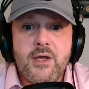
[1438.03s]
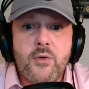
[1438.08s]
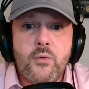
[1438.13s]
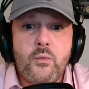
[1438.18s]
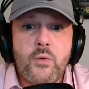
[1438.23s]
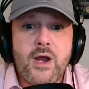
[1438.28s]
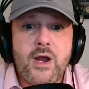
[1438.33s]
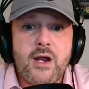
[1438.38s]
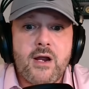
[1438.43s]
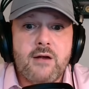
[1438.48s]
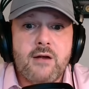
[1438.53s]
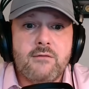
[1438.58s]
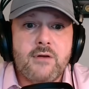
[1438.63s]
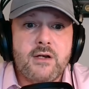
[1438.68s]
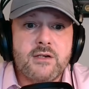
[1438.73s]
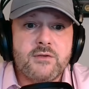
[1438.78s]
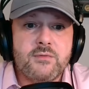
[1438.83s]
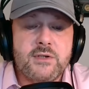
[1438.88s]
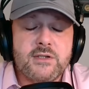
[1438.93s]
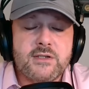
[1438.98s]
where
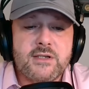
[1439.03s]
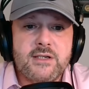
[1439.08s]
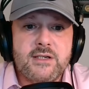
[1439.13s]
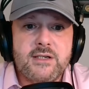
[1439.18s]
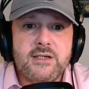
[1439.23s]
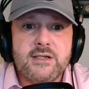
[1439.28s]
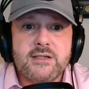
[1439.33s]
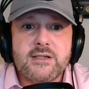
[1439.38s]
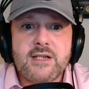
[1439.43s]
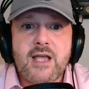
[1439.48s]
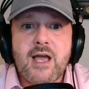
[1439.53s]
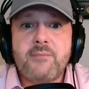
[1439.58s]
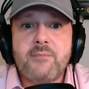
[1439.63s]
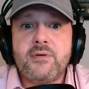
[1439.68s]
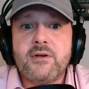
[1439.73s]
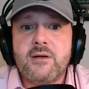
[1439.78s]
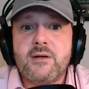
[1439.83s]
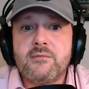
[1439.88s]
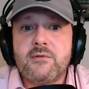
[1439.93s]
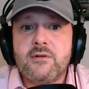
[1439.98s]
Russ Wilson does not
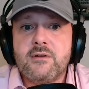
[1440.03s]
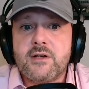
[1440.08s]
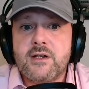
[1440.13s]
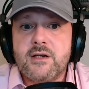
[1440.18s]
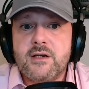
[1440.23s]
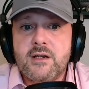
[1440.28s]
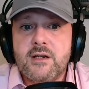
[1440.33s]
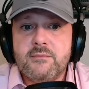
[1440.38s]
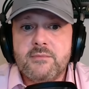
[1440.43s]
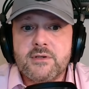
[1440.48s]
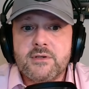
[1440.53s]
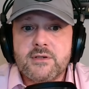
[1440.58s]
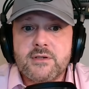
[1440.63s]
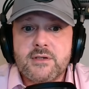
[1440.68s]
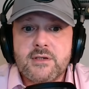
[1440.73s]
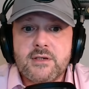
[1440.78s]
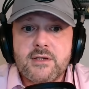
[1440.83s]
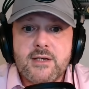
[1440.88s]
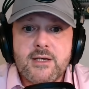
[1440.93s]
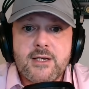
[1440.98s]
put up crooked numbers.